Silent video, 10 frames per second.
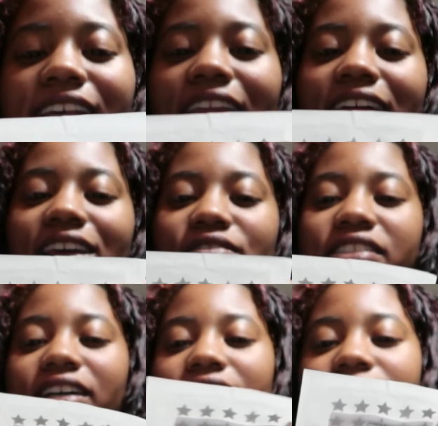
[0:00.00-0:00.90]
and I love
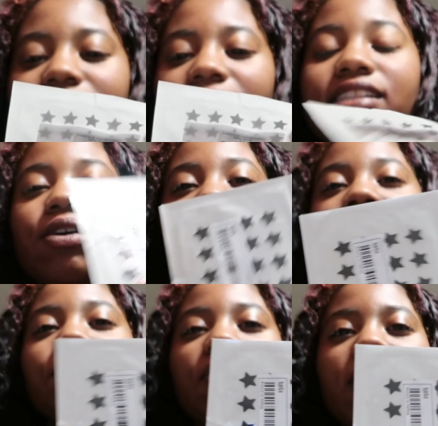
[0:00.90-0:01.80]
stars. It's
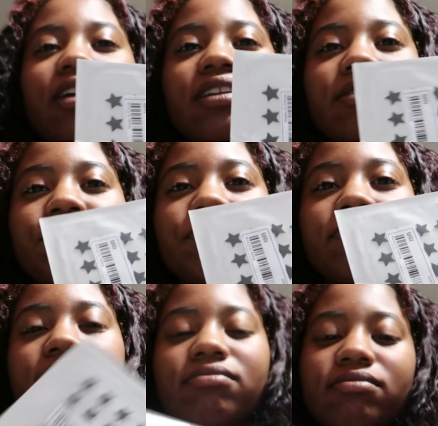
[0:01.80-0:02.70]
only one
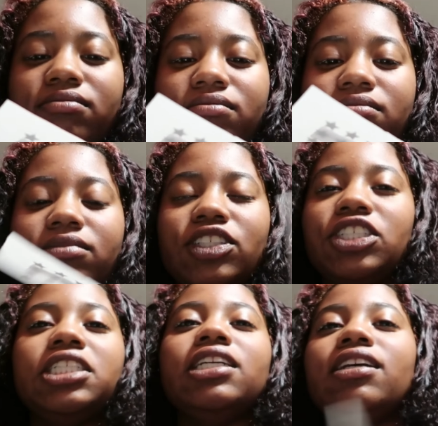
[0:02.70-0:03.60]

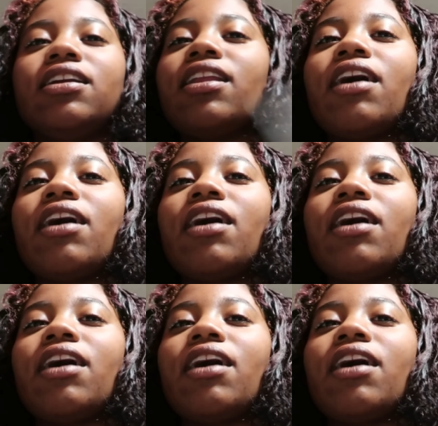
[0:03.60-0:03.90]
sheet and